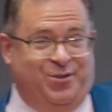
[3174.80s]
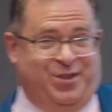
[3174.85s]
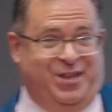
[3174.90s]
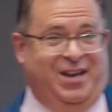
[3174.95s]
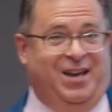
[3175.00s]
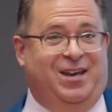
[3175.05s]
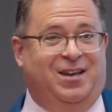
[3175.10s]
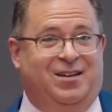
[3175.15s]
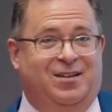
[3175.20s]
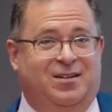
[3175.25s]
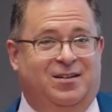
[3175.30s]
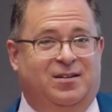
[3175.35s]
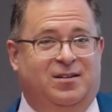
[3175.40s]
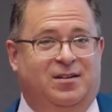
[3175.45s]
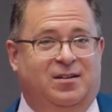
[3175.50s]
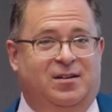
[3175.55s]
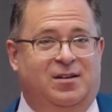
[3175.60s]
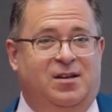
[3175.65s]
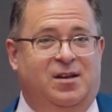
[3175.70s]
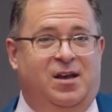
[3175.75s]
they?
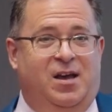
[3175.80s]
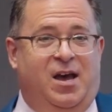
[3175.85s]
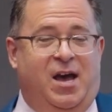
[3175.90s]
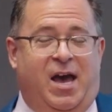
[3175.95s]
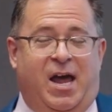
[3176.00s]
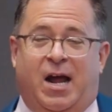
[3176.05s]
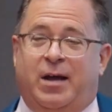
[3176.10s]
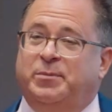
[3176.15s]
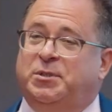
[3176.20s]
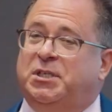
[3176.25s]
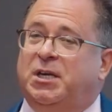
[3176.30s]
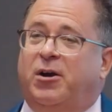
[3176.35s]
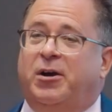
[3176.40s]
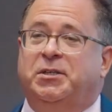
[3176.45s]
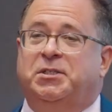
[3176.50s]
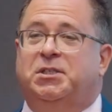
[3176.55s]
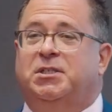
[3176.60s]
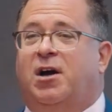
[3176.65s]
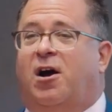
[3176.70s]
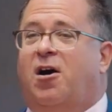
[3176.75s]
And I'm serious
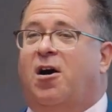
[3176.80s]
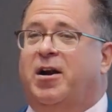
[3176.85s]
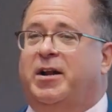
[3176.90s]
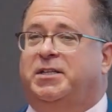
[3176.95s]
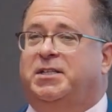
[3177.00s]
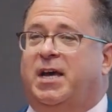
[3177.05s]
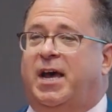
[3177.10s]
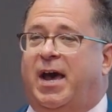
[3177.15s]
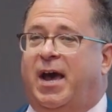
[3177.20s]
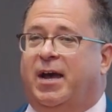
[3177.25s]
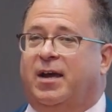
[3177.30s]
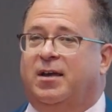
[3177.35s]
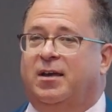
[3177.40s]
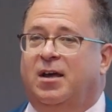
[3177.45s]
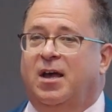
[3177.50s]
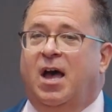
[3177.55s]
as a heart attack.